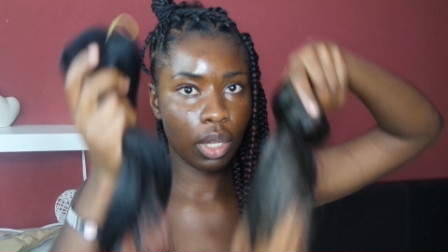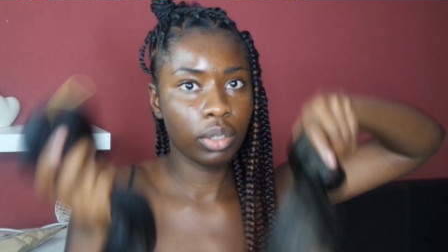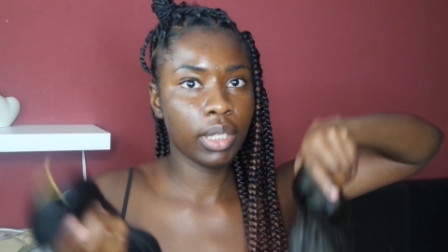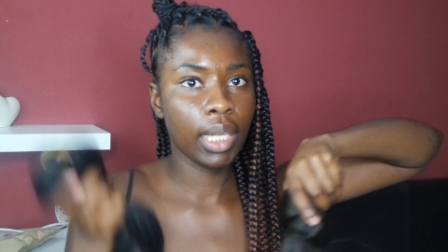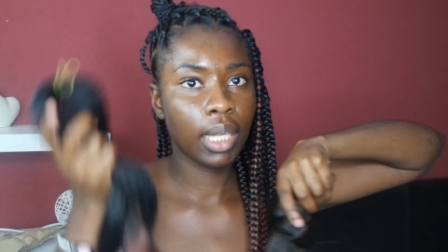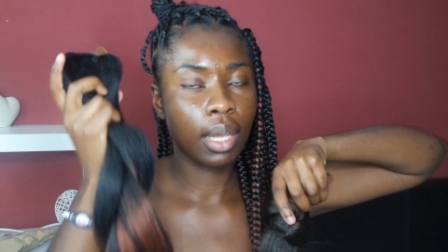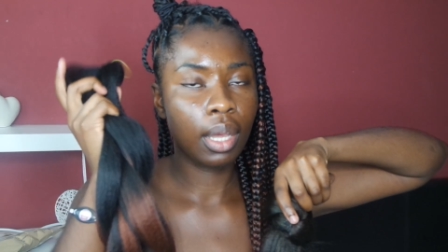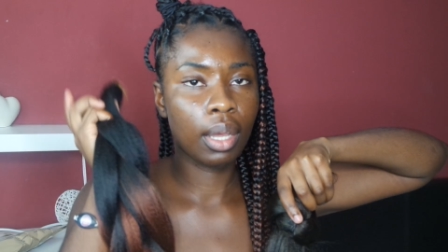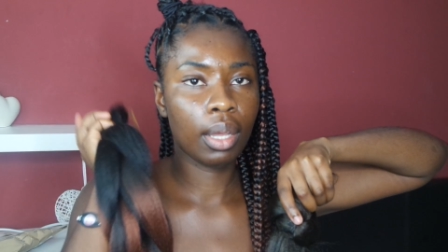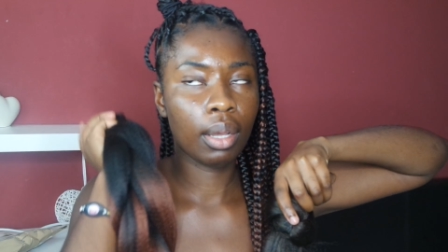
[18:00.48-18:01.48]
So I'll take
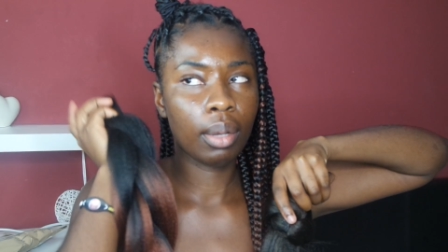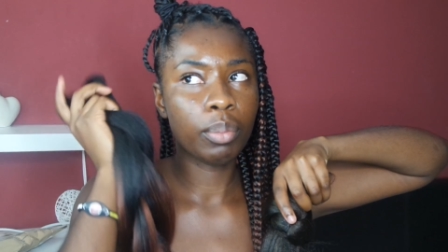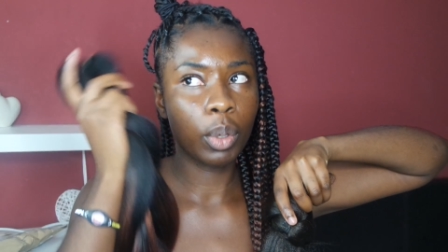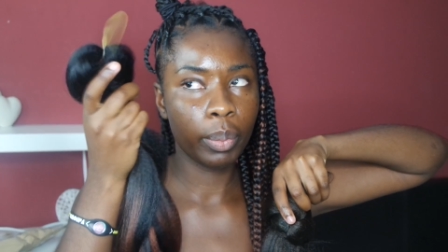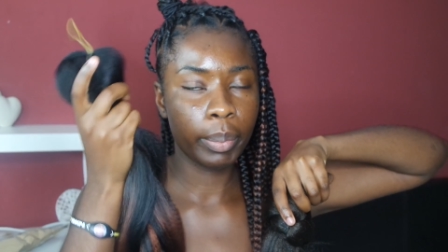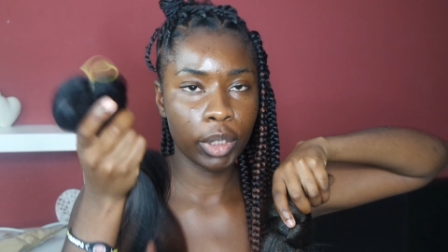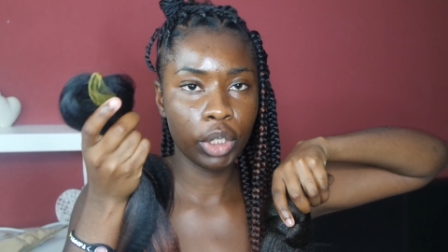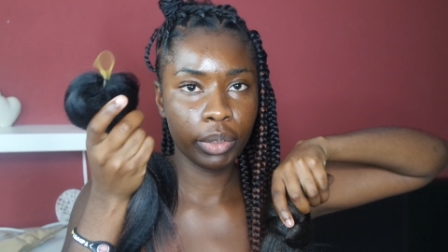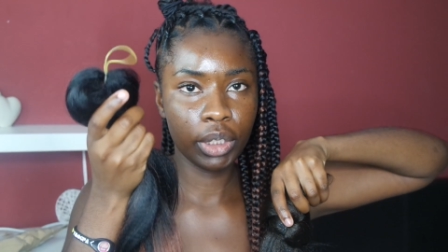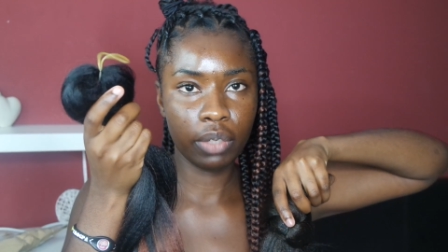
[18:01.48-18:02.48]

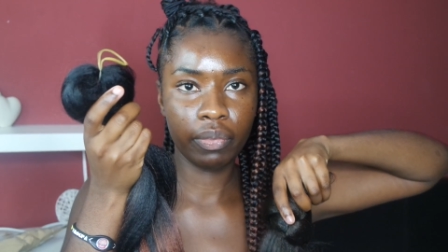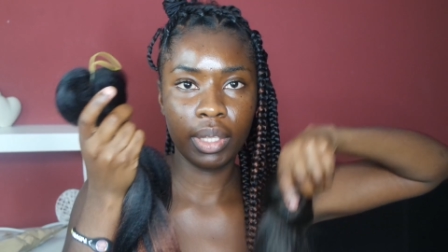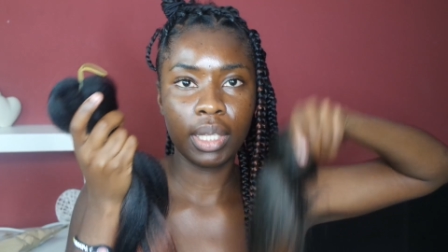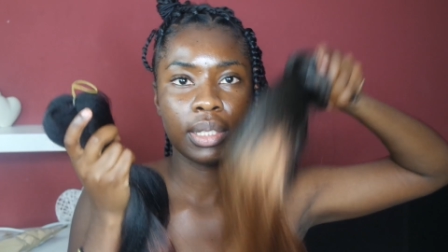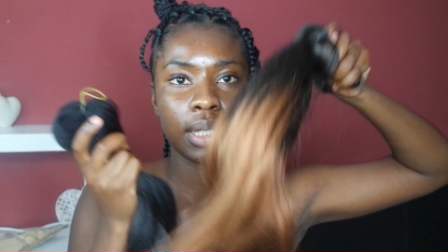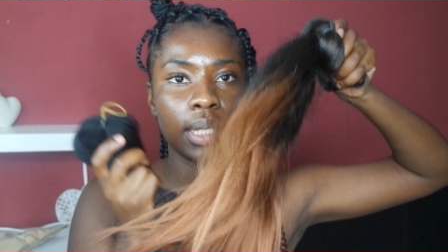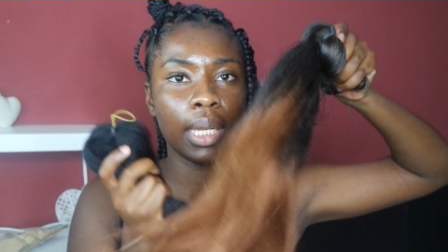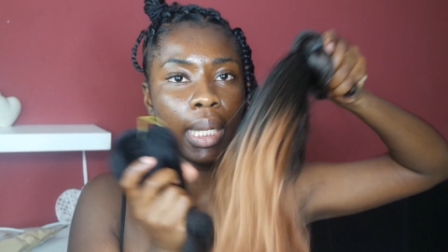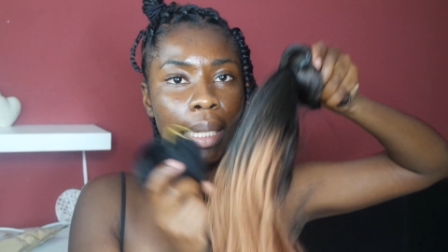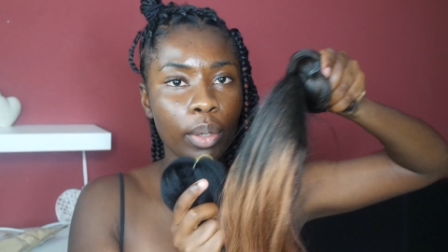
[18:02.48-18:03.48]
majority of this and
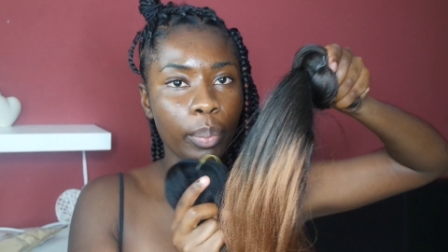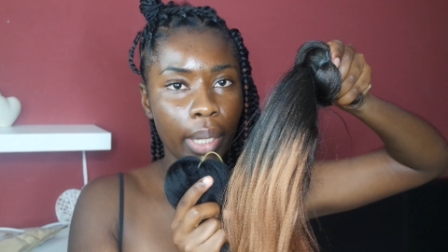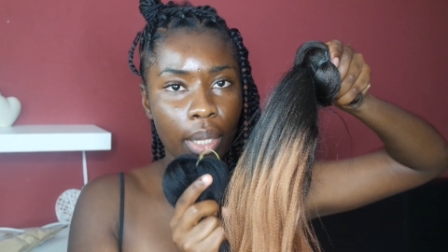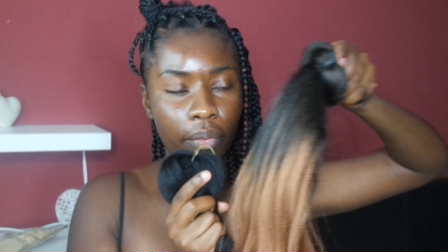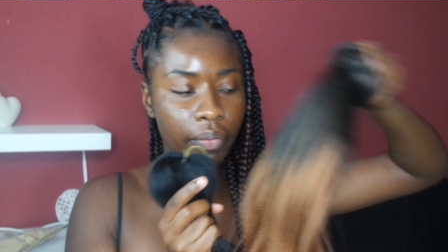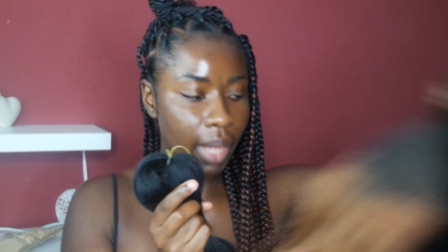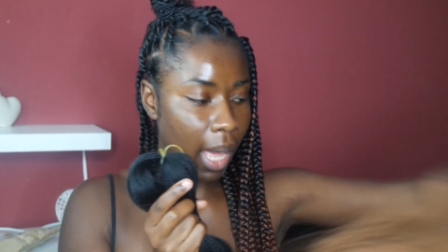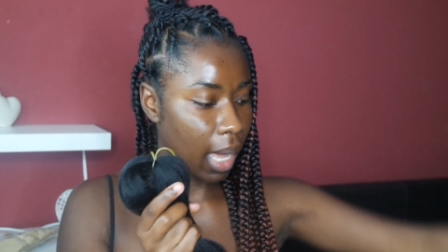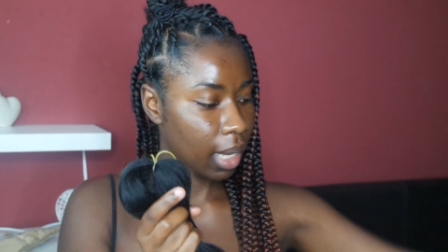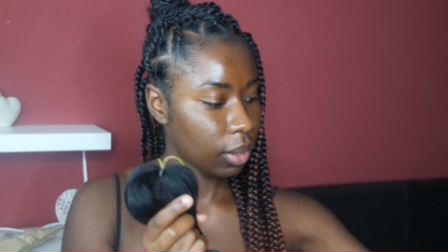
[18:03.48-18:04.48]
a little bit of
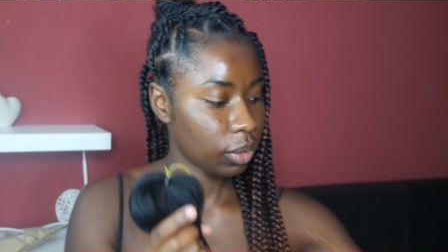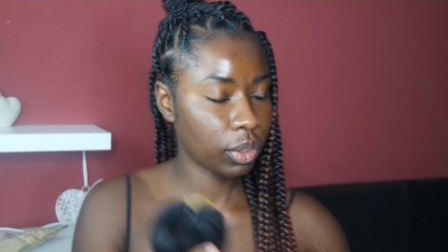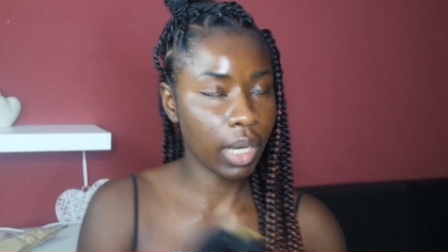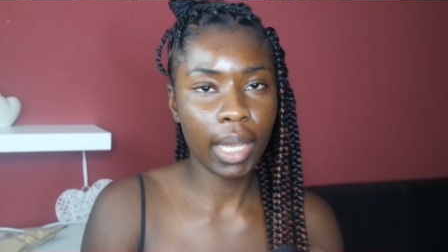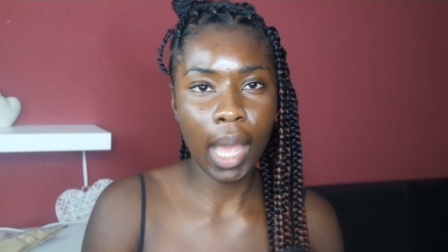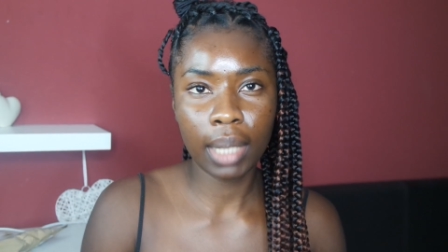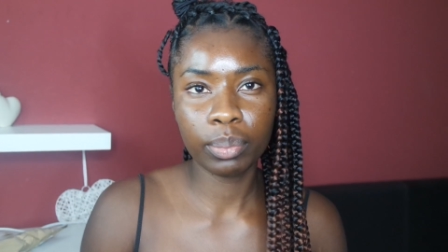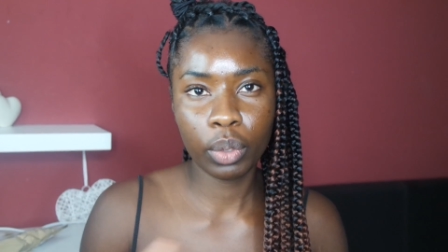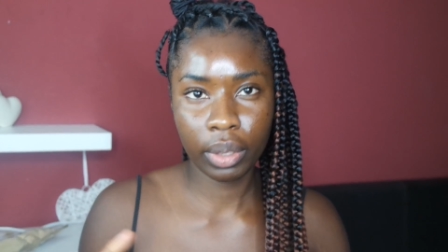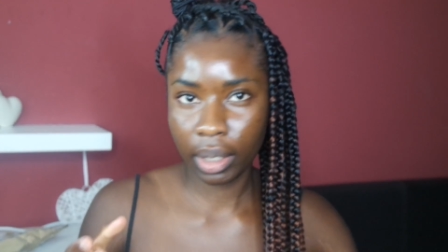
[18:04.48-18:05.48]
that to, like,
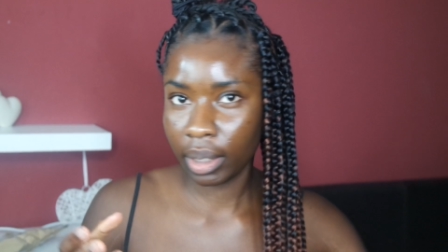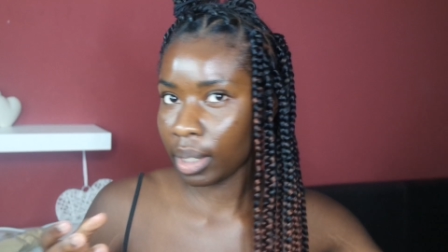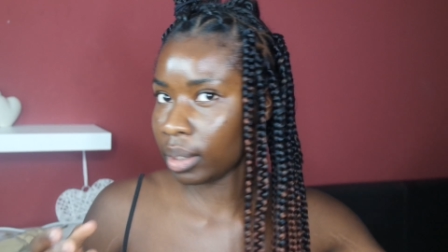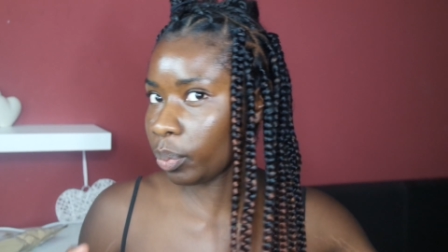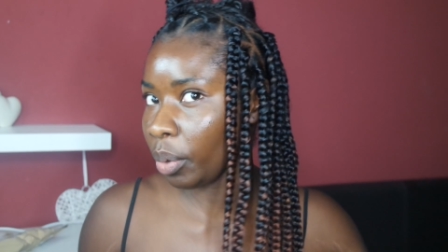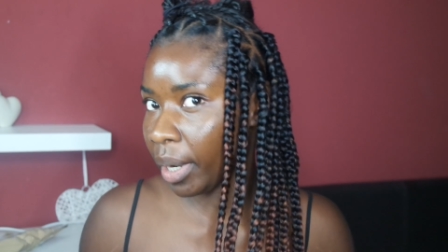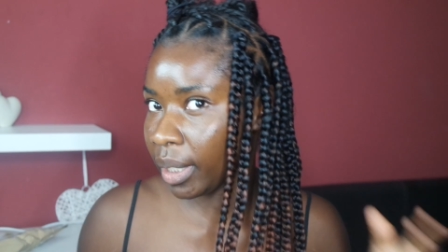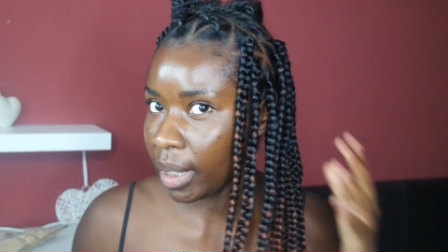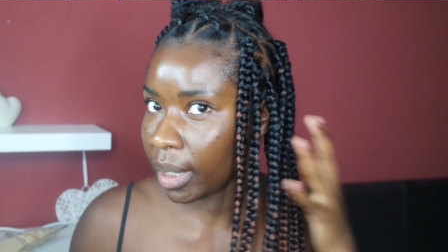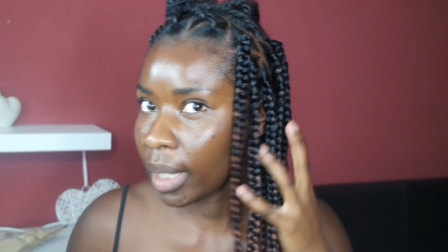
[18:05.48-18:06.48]
add more thickness where
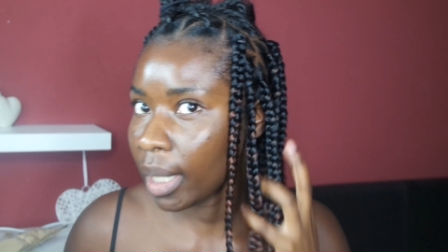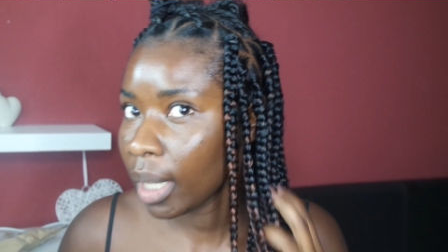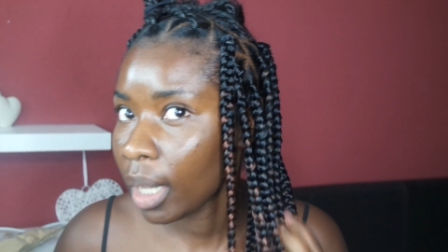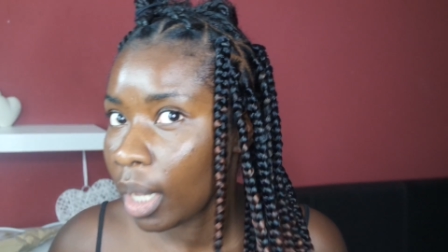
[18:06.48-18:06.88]
I need it.